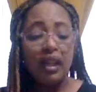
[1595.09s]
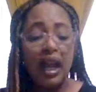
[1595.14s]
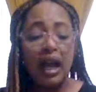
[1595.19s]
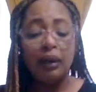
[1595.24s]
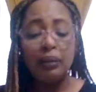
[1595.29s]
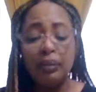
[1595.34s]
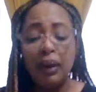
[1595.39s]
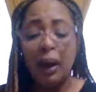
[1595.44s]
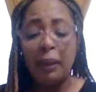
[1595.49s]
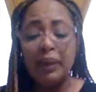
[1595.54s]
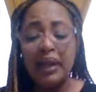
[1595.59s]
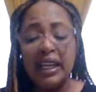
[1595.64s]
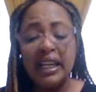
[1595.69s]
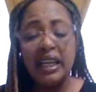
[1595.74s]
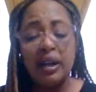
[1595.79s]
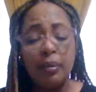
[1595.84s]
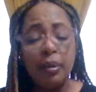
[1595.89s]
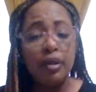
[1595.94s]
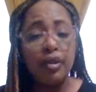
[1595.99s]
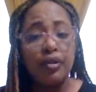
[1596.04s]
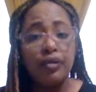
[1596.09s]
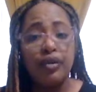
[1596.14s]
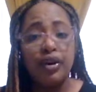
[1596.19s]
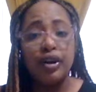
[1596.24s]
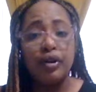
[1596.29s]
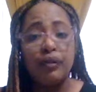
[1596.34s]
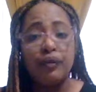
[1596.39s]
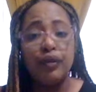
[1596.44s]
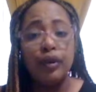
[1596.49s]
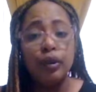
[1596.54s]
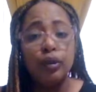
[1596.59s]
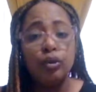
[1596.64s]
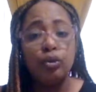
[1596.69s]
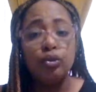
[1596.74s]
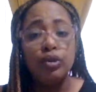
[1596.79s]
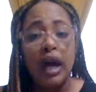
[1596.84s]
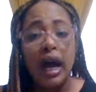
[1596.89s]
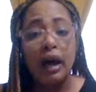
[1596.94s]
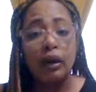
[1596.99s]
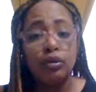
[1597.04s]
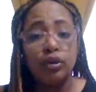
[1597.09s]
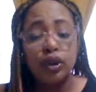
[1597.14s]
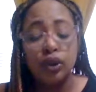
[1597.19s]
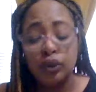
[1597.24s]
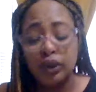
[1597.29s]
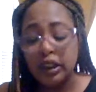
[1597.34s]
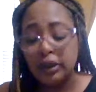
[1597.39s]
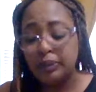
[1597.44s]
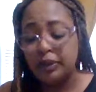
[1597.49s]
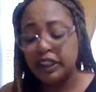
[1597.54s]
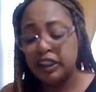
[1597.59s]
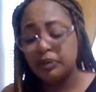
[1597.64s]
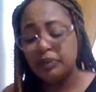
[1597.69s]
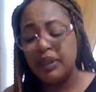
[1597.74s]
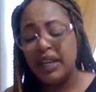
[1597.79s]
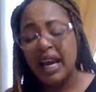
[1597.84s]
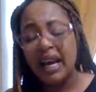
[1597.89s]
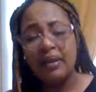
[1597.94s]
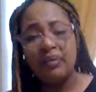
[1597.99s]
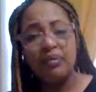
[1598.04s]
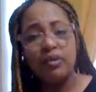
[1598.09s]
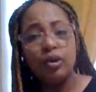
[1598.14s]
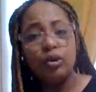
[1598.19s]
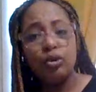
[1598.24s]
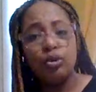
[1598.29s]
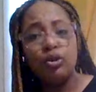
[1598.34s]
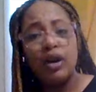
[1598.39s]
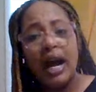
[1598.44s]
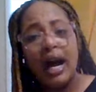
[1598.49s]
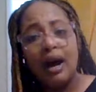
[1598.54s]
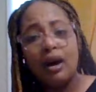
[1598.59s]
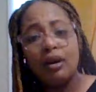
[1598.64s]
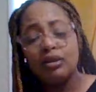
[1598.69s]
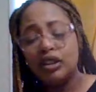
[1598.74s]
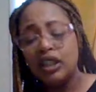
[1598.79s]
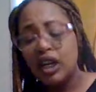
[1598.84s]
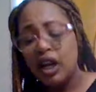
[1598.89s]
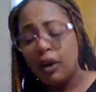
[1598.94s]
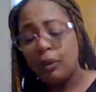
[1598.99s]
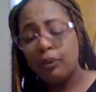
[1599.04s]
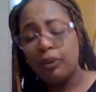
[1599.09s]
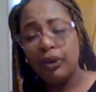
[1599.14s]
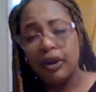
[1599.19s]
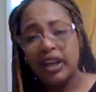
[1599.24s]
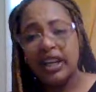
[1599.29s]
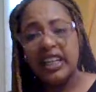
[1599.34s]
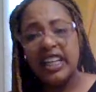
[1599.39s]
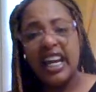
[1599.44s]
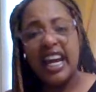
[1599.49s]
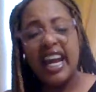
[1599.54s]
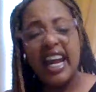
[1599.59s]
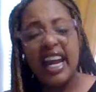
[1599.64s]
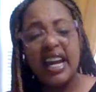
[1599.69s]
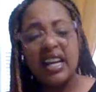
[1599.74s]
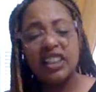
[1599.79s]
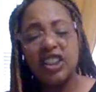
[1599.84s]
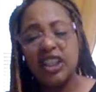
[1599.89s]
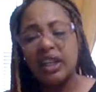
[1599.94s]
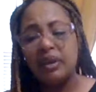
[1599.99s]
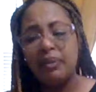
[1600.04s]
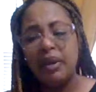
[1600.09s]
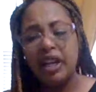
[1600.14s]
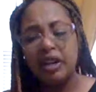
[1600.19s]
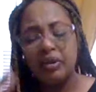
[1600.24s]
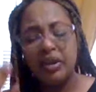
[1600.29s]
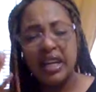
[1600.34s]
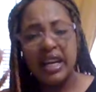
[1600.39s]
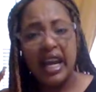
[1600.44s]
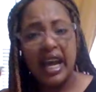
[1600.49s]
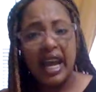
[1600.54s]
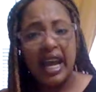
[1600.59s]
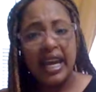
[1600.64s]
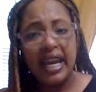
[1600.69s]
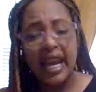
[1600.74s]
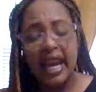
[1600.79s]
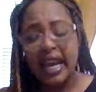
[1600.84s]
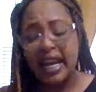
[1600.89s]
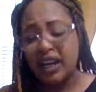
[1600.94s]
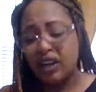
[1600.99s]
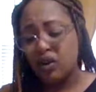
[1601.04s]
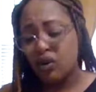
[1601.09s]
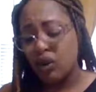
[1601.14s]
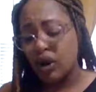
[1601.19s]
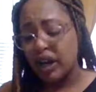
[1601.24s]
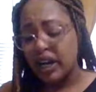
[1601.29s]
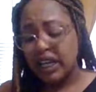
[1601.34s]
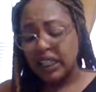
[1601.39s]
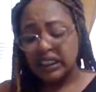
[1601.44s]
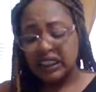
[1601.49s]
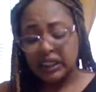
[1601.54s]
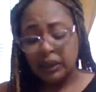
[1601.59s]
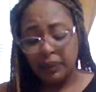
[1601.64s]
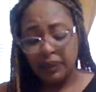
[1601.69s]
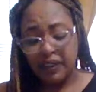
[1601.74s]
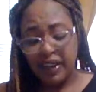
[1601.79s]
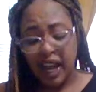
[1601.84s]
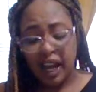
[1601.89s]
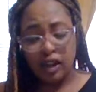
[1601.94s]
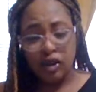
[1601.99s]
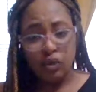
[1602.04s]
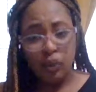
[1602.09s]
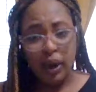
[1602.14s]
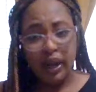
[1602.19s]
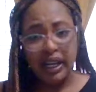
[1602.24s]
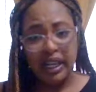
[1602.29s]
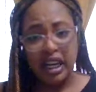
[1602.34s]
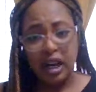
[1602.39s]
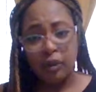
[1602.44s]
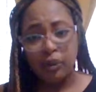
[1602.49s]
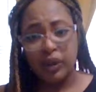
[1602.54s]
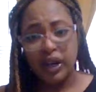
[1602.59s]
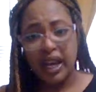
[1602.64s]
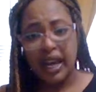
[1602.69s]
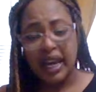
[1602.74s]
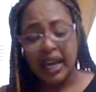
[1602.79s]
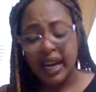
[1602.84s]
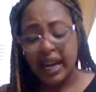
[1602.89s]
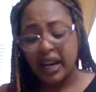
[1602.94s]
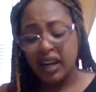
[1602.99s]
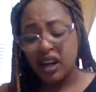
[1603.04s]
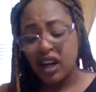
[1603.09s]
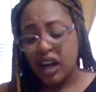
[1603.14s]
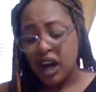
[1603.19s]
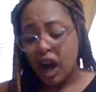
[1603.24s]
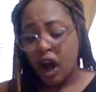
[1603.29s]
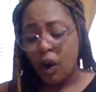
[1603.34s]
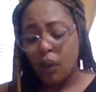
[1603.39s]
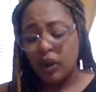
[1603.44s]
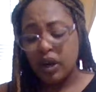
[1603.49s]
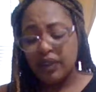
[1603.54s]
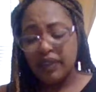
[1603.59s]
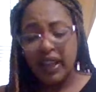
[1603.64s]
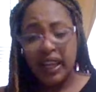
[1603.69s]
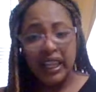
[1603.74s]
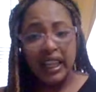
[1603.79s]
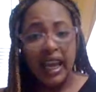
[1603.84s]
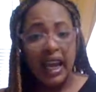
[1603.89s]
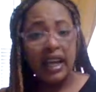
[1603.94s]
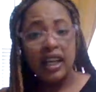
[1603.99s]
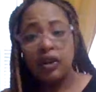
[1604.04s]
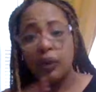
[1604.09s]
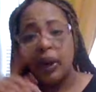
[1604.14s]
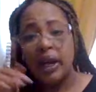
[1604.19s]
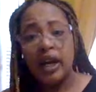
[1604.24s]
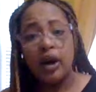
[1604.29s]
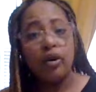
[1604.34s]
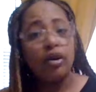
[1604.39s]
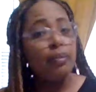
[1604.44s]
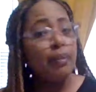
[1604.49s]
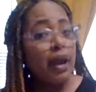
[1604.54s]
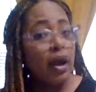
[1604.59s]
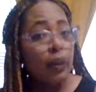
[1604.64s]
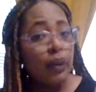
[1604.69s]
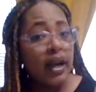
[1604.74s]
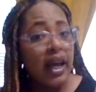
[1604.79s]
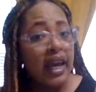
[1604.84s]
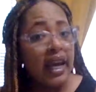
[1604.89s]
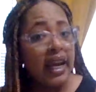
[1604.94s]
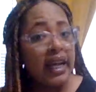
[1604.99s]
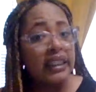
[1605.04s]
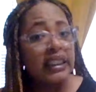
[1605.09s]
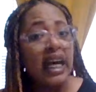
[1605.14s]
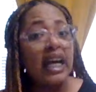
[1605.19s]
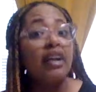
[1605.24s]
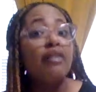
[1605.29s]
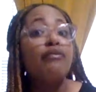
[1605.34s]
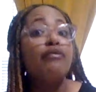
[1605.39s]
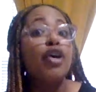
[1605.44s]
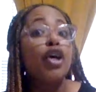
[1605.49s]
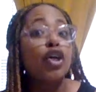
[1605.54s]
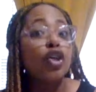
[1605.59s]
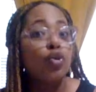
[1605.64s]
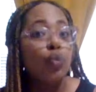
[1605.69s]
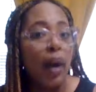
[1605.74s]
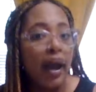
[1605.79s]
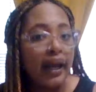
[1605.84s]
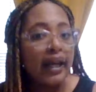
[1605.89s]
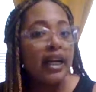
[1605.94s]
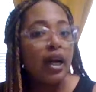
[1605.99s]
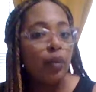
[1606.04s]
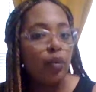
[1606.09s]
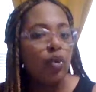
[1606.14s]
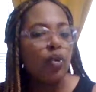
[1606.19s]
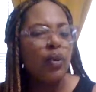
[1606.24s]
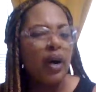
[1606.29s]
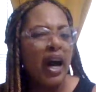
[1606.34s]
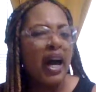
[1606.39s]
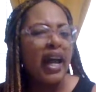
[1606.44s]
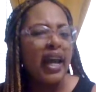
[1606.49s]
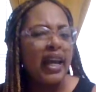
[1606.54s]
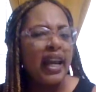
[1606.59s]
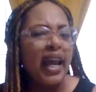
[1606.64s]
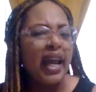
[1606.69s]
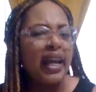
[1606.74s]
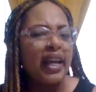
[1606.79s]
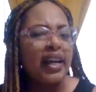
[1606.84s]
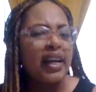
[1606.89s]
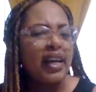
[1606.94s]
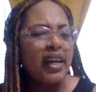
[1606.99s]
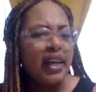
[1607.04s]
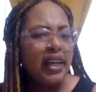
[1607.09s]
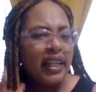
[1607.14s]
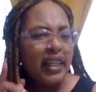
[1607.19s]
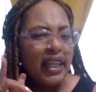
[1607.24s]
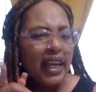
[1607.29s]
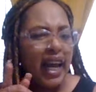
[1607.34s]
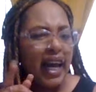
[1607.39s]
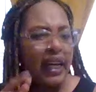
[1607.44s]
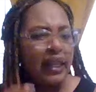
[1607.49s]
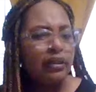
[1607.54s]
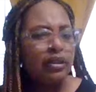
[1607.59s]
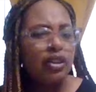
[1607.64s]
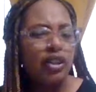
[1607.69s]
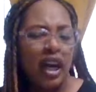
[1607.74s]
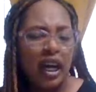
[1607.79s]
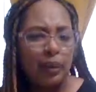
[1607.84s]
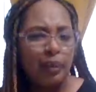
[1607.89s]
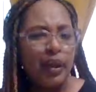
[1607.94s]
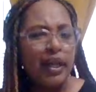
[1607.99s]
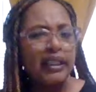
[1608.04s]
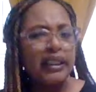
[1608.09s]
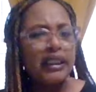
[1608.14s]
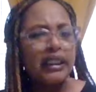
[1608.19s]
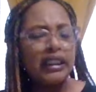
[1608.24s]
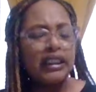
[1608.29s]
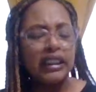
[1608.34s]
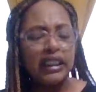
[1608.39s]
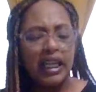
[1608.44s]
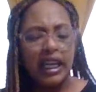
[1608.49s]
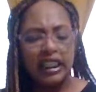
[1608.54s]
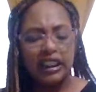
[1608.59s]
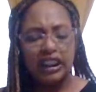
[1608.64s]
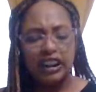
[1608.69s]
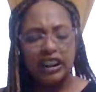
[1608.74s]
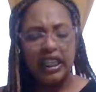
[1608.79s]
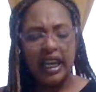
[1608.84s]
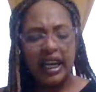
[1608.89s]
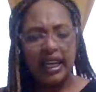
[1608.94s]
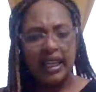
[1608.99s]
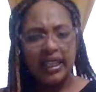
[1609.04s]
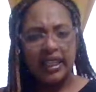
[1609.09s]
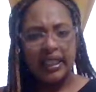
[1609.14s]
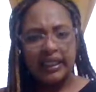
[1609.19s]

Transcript: I'm getting a motherfucking voodoo doll too. These bitches be getting voodoo dolls, pricking your head, trying to make you get a headache, or some of y'all you waking up with a headache or whatever like that. You ain't go to bed with a headache. So how the fuck you waking up with a headache? You gotta you gotta pay attention to that shit.